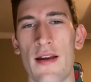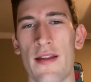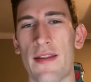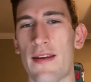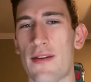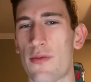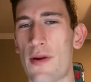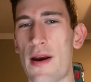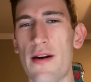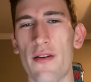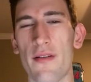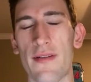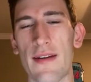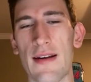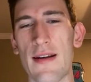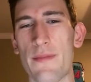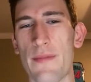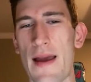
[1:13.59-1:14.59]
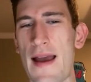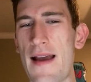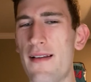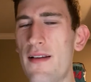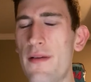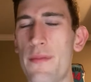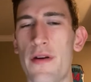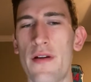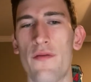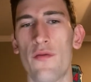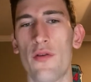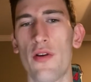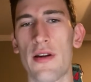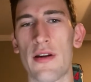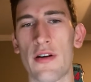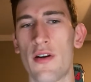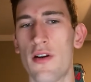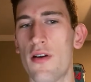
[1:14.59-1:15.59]
This Raiders team hasn't been
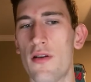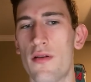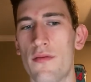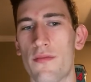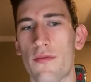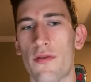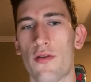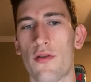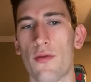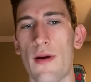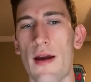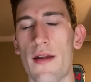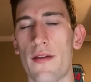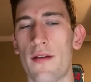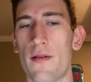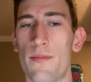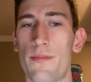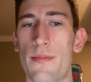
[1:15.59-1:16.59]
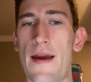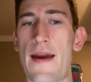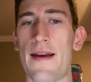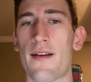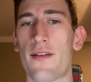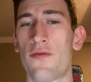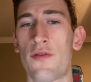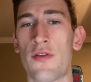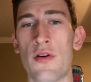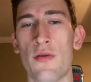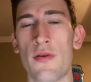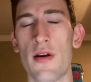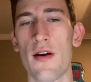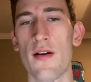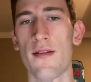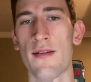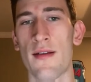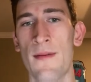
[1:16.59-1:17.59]
really good throughout the past few
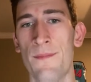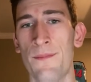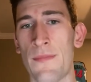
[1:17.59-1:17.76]
years,